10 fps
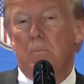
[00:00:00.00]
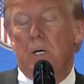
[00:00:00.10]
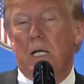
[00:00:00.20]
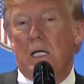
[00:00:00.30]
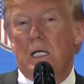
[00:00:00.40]

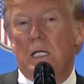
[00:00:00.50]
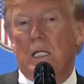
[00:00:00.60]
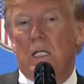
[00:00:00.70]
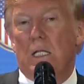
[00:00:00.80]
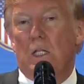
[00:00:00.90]
But
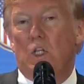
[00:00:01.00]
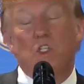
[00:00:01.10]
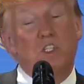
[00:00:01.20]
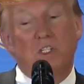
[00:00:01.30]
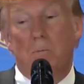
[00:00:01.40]

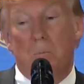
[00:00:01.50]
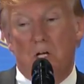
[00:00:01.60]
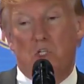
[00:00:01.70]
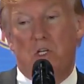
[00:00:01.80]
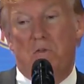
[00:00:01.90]
this is a
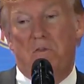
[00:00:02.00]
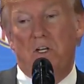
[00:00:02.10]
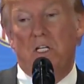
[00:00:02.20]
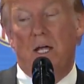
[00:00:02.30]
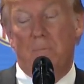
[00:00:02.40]
much
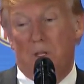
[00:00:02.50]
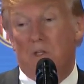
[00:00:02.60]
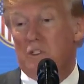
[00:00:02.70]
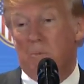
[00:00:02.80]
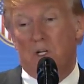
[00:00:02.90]
different time, and
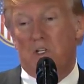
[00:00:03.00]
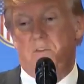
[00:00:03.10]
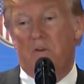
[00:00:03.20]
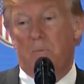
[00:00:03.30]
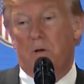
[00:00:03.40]
this is a much
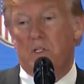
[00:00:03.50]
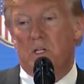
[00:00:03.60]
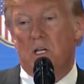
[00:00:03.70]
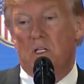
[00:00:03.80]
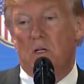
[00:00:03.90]
different
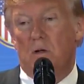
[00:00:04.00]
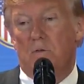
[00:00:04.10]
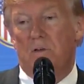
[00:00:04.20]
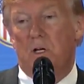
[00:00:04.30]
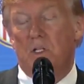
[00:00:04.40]
president, in
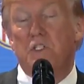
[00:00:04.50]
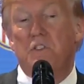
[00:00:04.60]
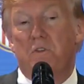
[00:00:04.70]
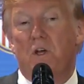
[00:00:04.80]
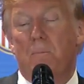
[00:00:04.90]
all fairness. This
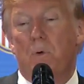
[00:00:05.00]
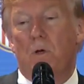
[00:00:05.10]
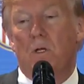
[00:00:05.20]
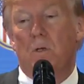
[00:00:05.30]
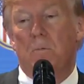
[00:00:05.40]
is very
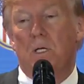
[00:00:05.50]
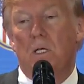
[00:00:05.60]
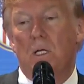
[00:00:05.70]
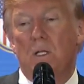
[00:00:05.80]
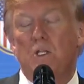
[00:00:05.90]
important to me.
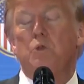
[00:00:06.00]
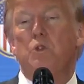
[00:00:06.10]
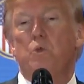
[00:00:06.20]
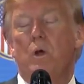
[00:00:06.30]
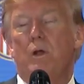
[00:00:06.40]
This
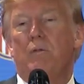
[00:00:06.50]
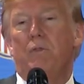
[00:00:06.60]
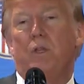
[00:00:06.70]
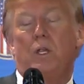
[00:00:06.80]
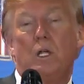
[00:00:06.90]
was one of
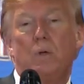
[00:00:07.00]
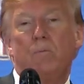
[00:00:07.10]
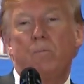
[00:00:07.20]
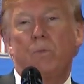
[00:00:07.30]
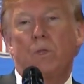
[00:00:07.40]
the,
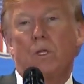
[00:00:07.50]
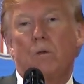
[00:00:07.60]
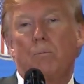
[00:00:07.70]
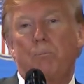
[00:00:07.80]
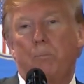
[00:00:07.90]

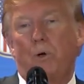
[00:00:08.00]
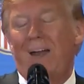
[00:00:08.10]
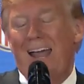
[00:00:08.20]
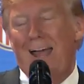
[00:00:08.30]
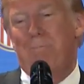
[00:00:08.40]

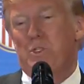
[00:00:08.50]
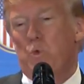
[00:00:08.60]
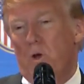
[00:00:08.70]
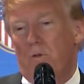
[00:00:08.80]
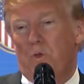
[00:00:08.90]
perhaps
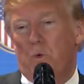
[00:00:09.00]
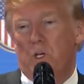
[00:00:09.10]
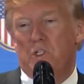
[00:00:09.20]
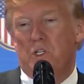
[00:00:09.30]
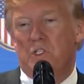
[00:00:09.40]
one of the
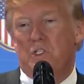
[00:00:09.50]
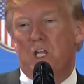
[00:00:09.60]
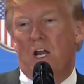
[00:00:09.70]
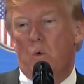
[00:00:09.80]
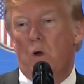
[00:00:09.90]
reasons
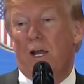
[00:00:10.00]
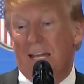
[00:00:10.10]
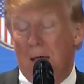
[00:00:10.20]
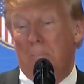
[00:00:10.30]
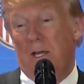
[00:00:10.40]
that I won. I
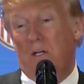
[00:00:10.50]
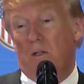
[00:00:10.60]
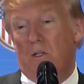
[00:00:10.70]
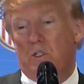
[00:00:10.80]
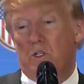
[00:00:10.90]
campaigned
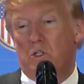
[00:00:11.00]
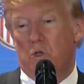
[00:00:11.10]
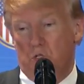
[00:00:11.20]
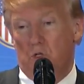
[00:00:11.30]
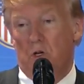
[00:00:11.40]
on this issue,
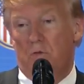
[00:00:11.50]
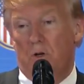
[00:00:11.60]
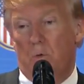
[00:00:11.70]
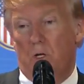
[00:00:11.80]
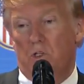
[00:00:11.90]
as you know
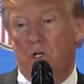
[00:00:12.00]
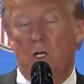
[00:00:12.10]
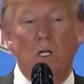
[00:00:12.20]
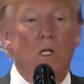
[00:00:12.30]
very well, John.